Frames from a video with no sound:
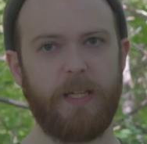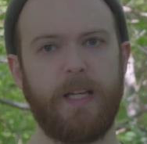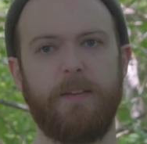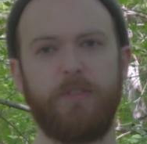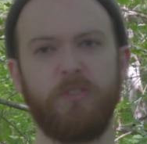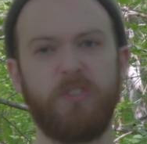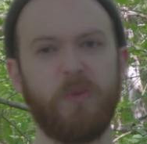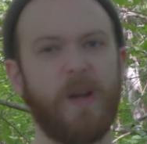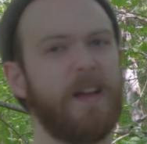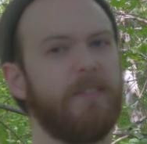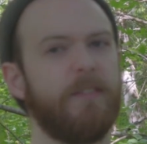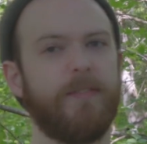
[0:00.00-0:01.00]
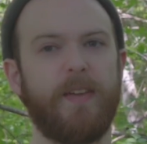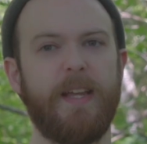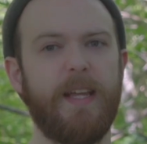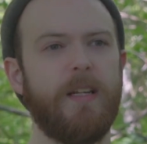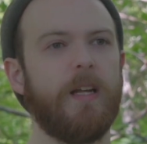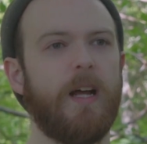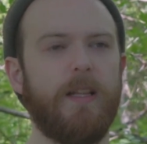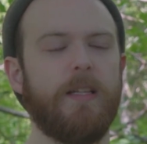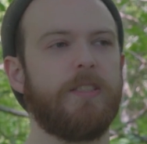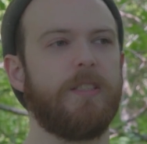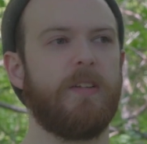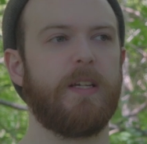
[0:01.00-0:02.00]
If you do have a vague
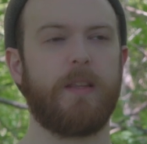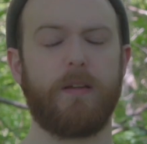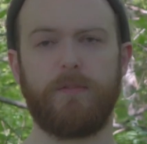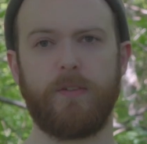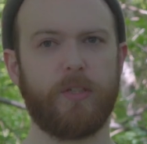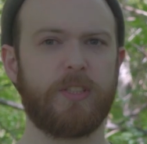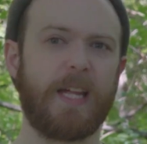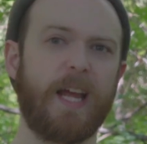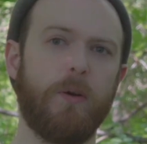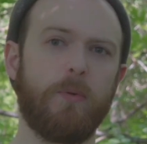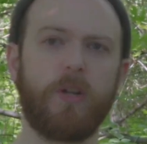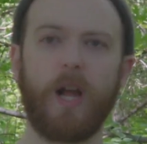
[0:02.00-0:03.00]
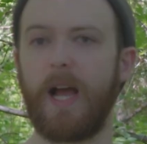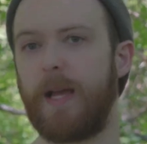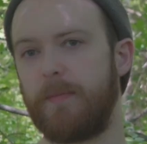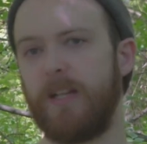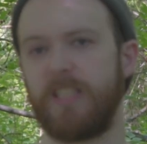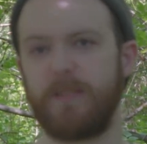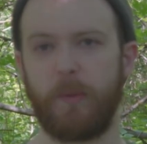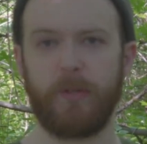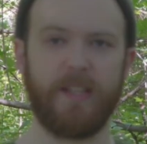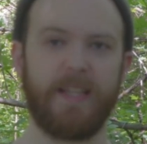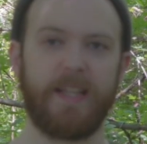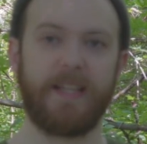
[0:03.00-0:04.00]
knowledge of like the first hour, I'm not
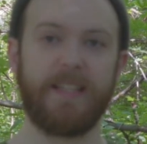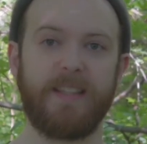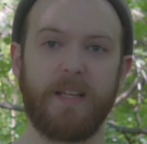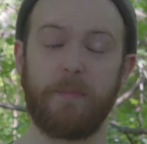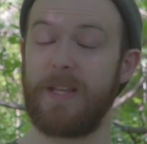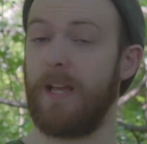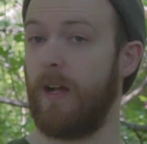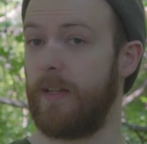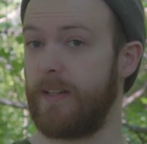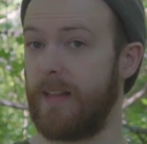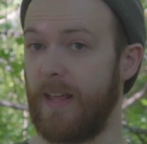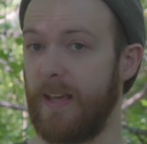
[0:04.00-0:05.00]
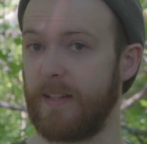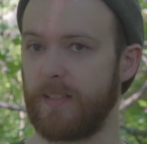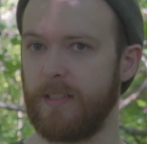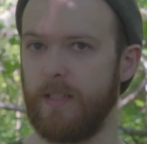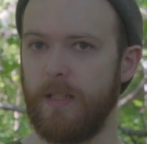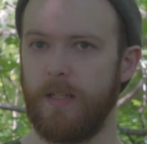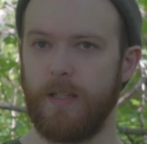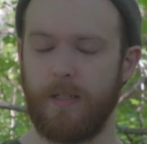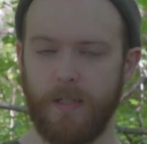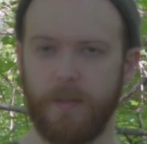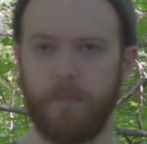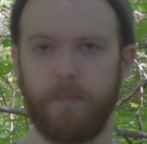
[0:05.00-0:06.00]
spoiling anything beyond that,
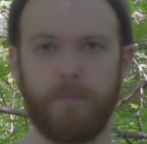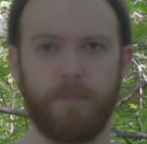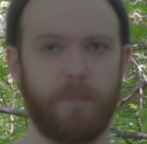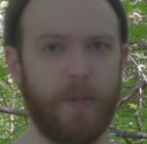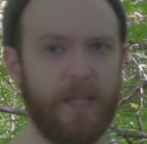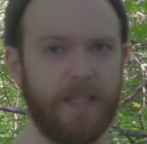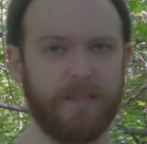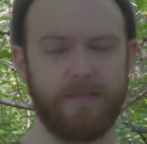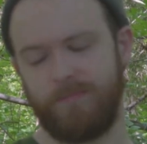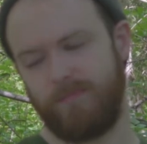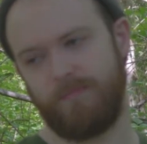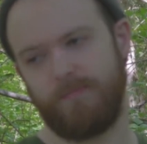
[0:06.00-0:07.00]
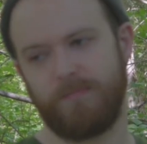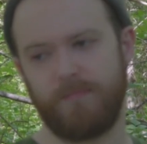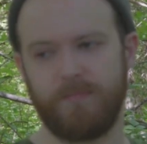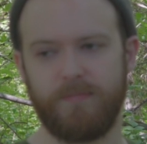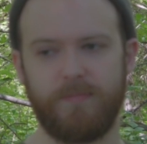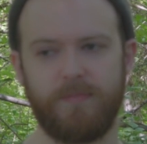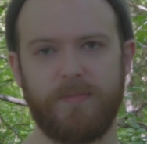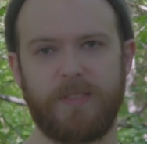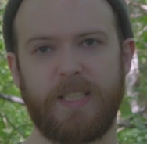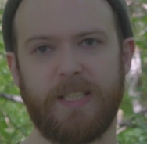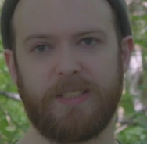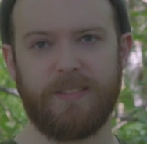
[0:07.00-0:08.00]
but
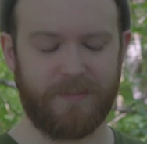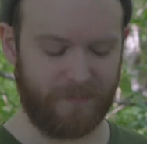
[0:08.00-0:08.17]
still.